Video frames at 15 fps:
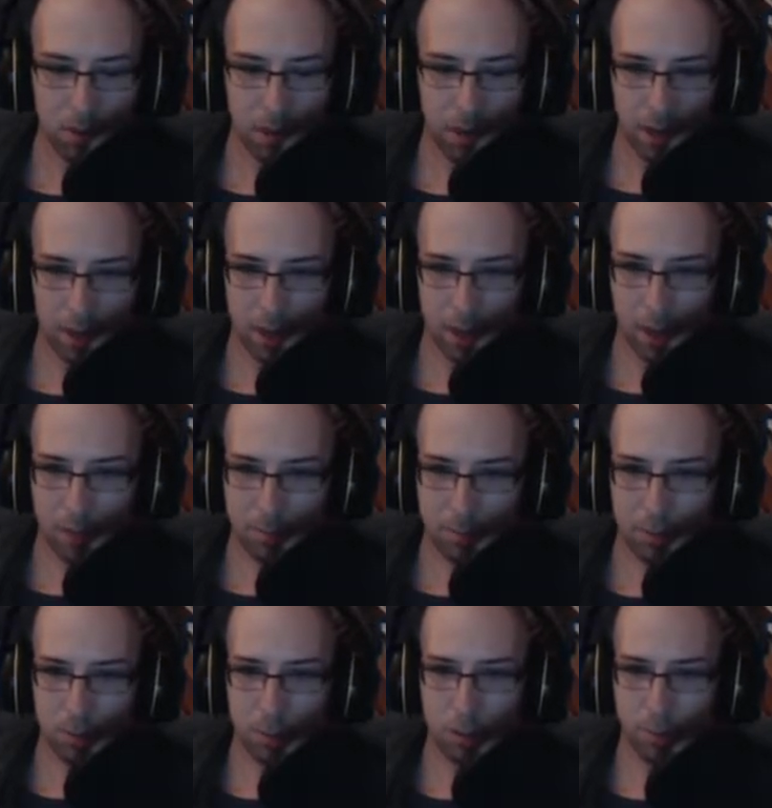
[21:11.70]
And I am
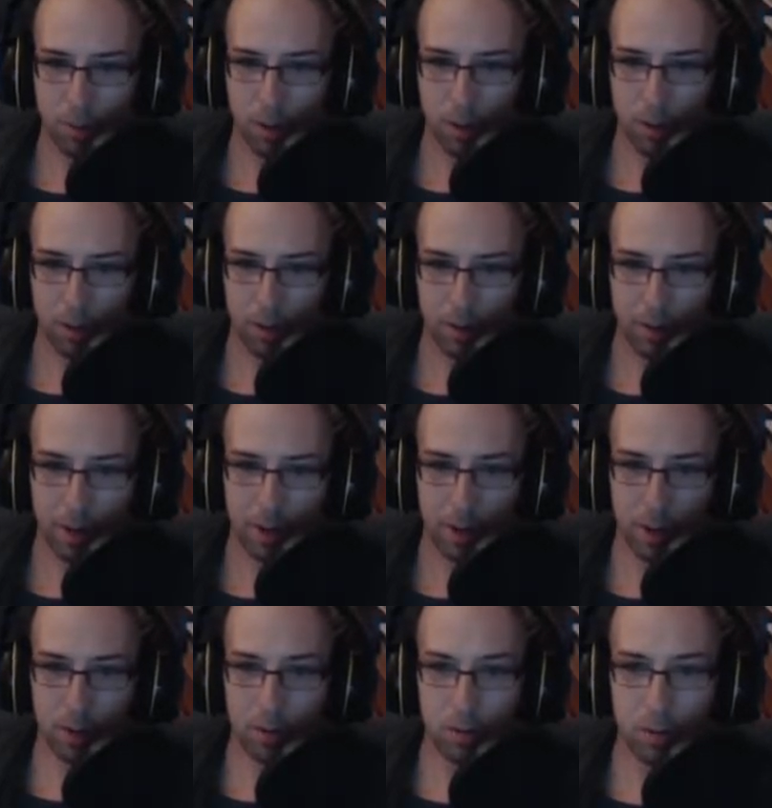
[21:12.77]
super hungry right
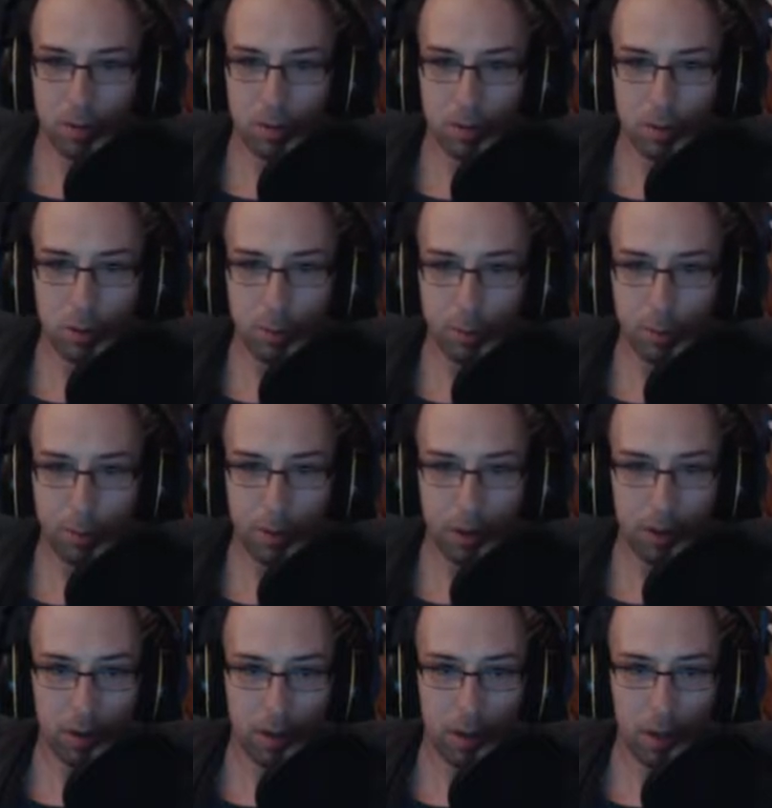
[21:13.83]
now. Super duper
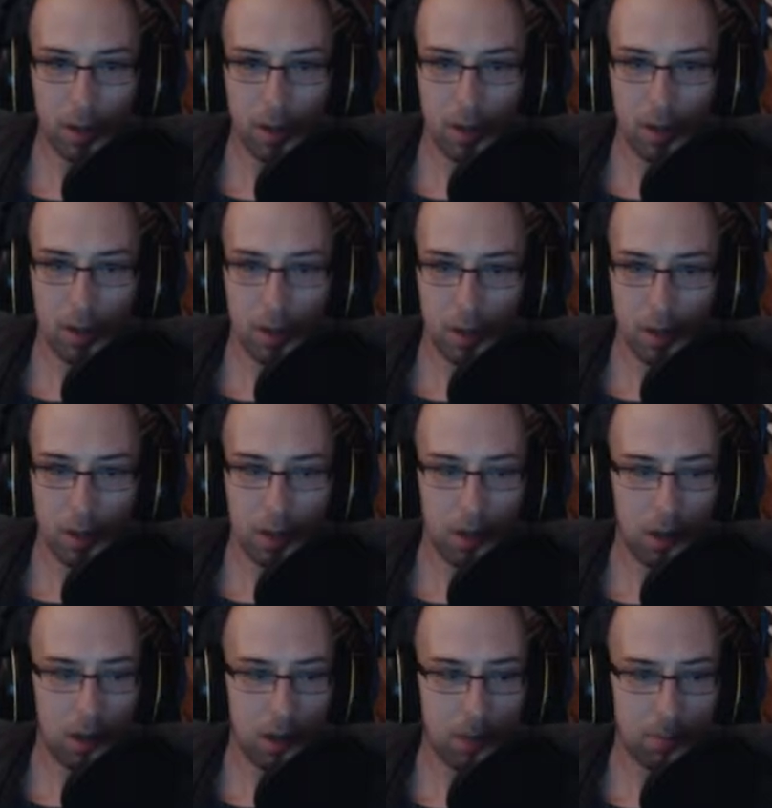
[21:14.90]
hungry.
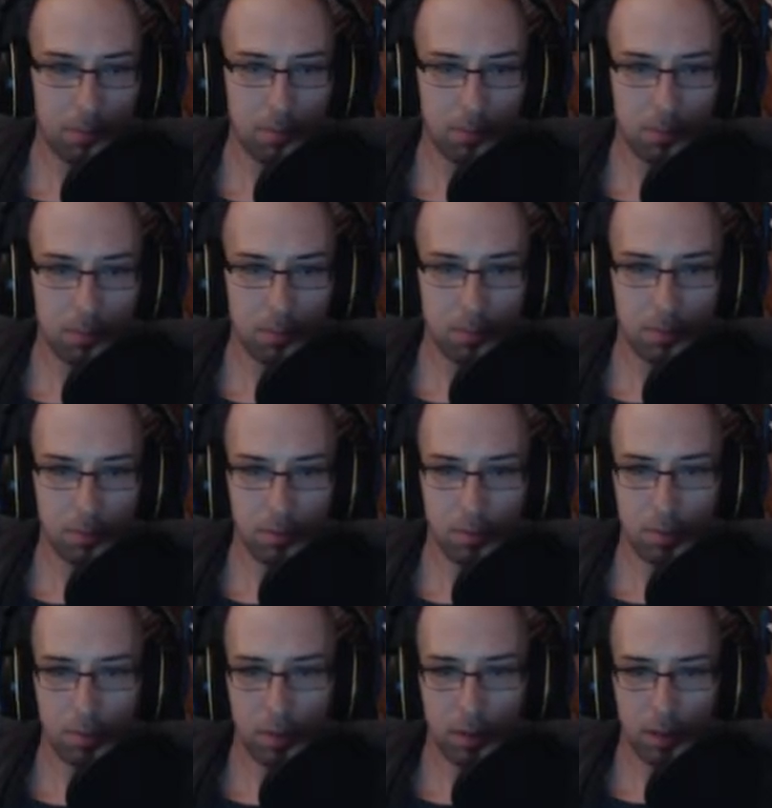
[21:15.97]
Um,
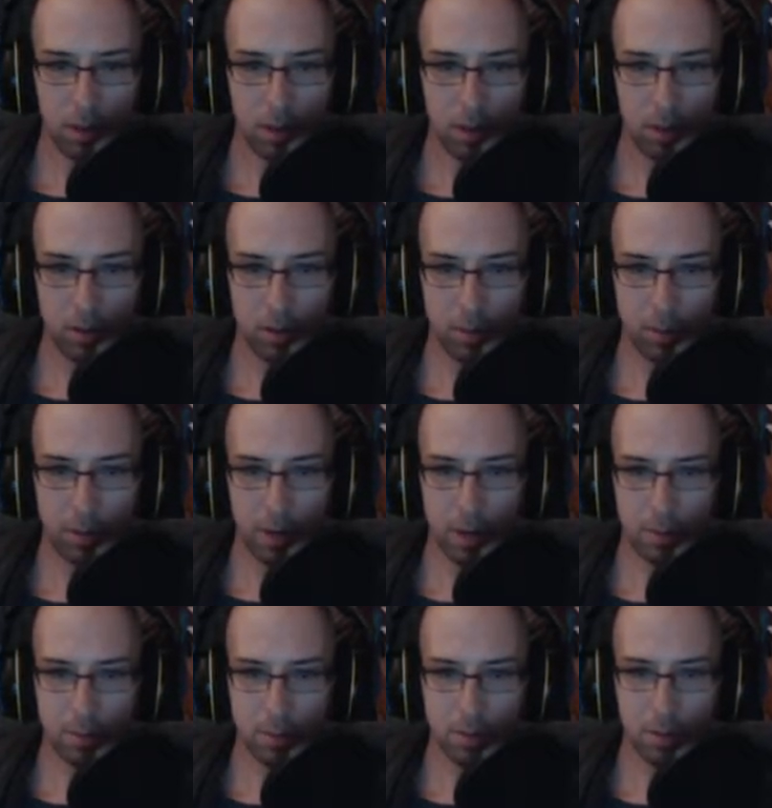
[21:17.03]
I'm going to cook some
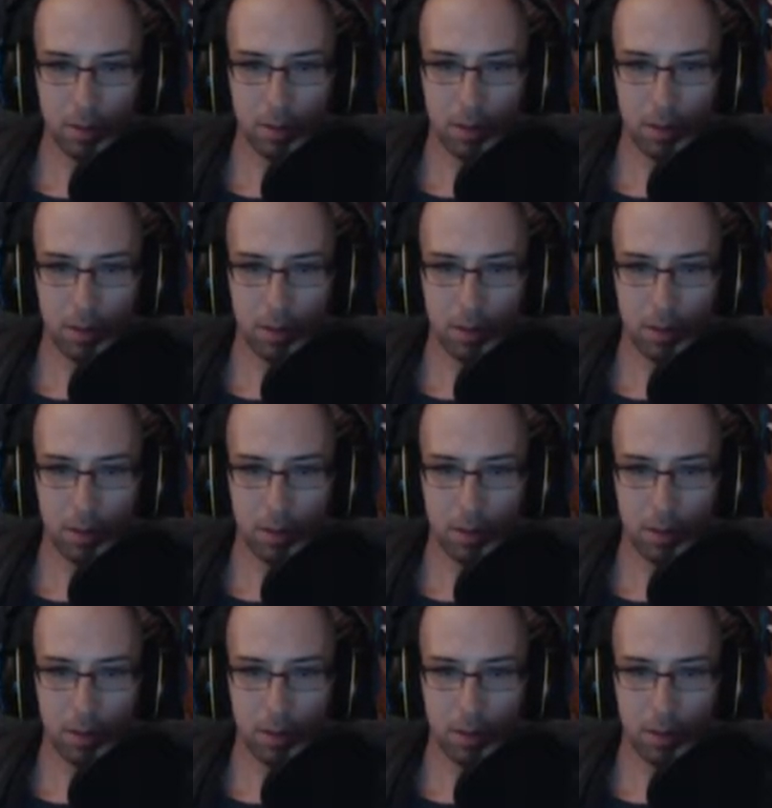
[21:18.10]
crabs.